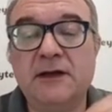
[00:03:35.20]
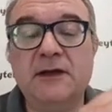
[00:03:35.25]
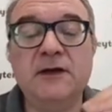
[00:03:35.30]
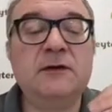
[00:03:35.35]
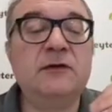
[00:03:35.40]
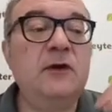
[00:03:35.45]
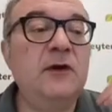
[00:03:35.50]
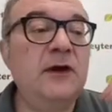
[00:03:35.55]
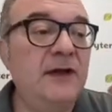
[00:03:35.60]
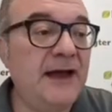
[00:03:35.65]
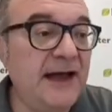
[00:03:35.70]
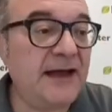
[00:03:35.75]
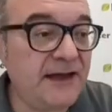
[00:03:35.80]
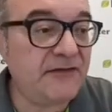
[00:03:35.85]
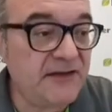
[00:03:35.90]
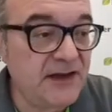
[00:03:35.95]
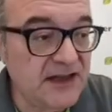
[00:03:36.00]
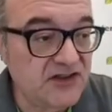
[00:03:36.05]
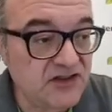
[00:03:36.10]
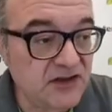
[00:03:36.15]
for an
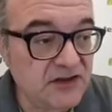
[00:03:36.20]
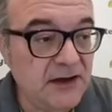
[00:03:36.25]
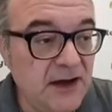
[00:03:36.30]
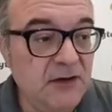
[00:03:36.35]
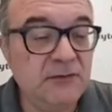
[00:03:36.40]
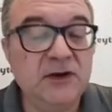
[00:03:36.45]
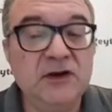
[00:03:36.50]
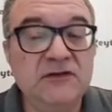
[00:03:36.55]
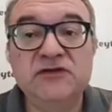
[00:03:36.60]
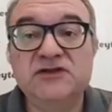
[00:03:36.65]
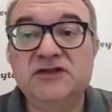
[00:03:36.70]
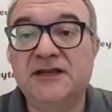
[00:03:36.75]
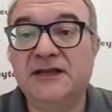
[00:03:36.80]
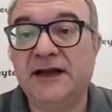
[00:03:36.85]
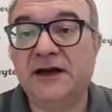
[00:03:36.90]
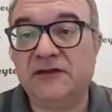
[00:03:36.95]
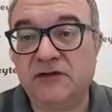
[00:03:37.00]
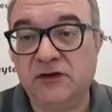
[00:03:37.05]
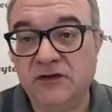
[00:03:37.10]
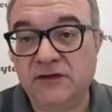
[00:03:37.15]
elevation above sea
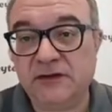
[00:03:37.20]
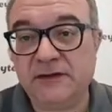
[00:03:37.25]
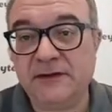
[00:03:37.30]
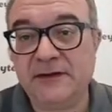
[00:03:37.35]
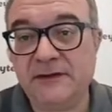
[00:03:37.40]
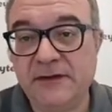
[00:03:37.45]
level.